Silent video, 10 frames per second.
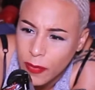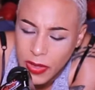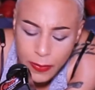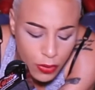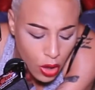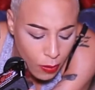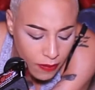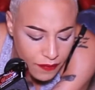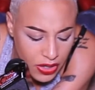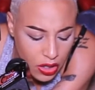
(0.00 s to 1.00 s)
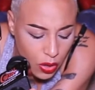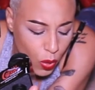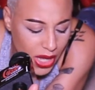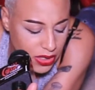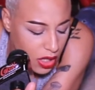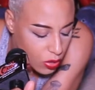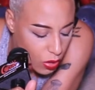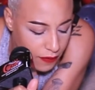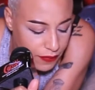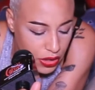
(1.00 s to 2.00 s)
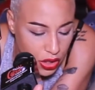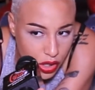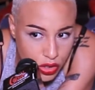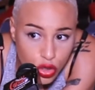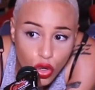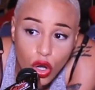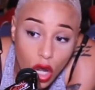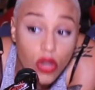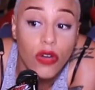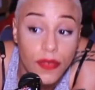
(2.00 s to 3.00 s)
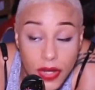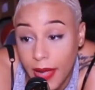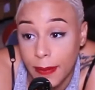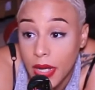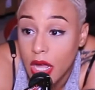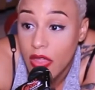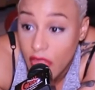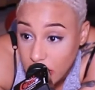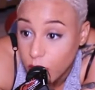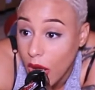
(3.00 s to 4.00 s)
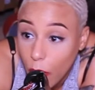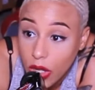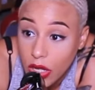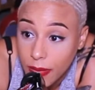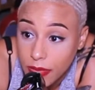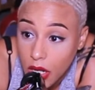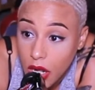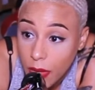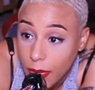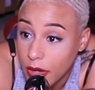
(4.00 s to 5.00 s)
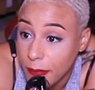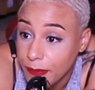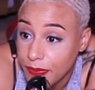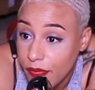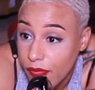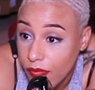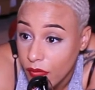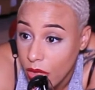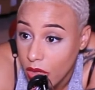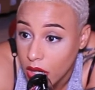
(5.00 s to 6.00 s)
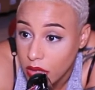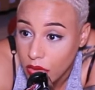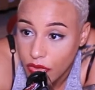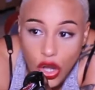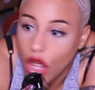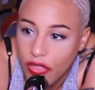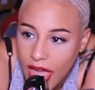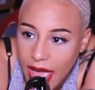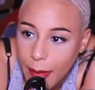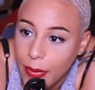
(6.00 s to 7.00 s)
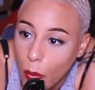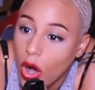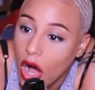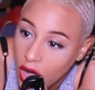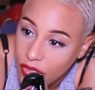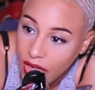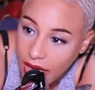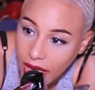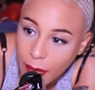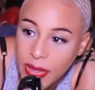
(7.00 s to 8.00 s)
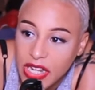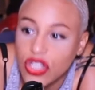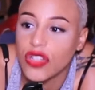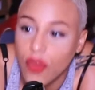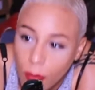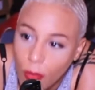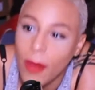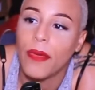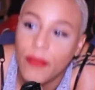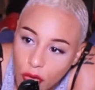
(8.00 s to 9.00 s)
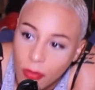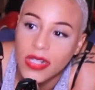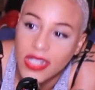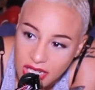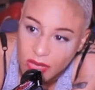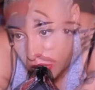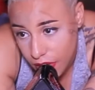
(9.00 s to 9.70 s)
people go on my thing, go, where's their twerk videos? Go look for them. That's what I want them to. Pardon? They're not there. But what are there? Pictures from all my performances.